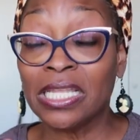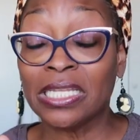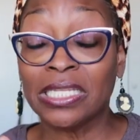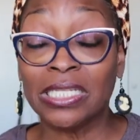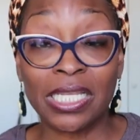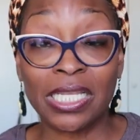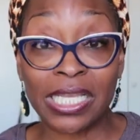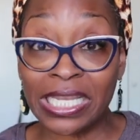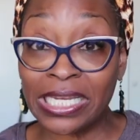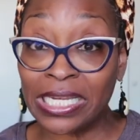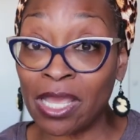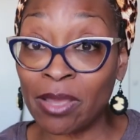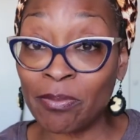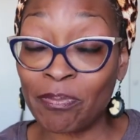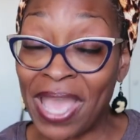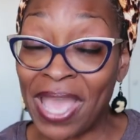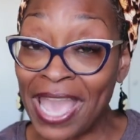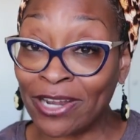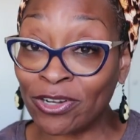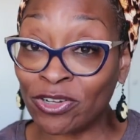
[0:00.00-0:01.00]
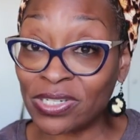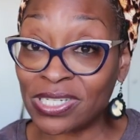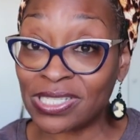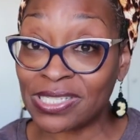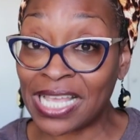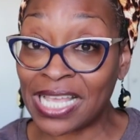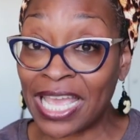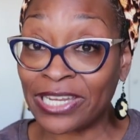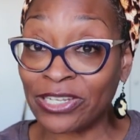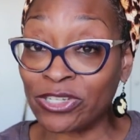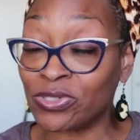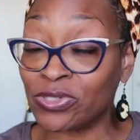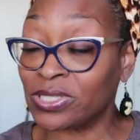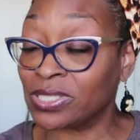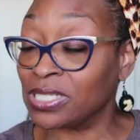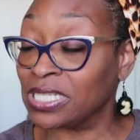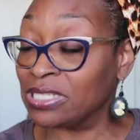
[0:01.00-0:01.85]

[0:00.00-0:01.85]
looking up pattern designers.